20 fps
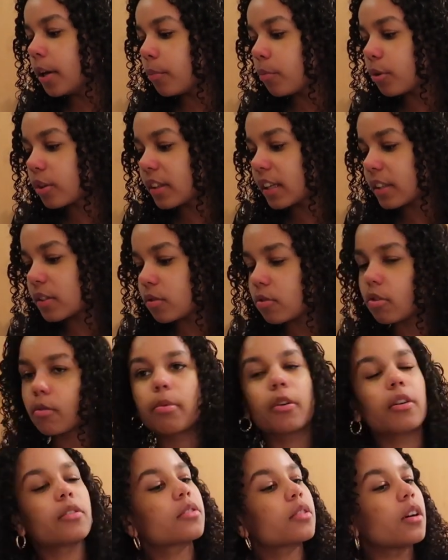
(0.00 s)
bring that to the
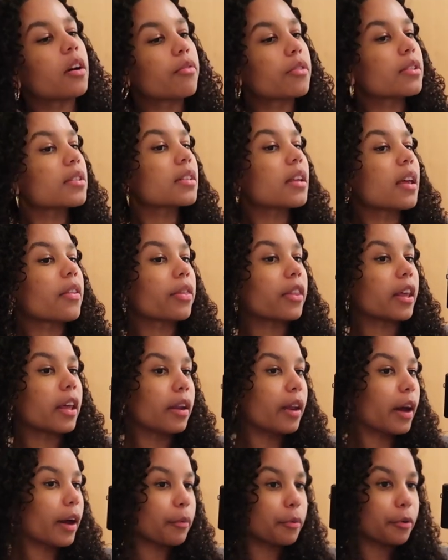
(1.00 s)
post office, and
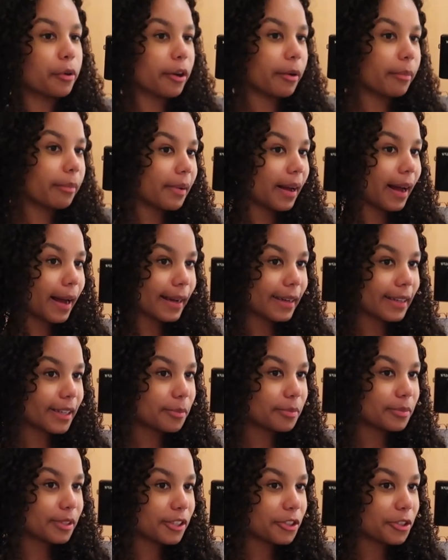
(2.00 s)
then I will come back and
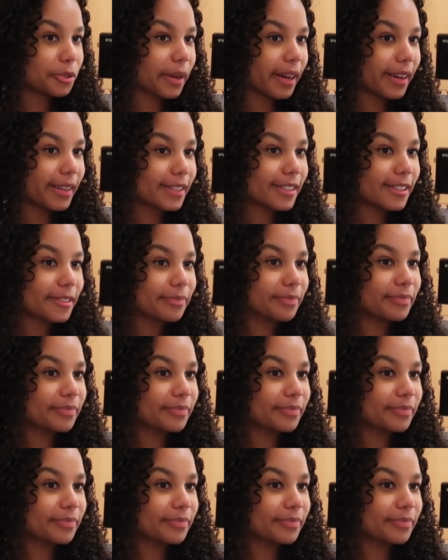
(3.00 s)
update you guys.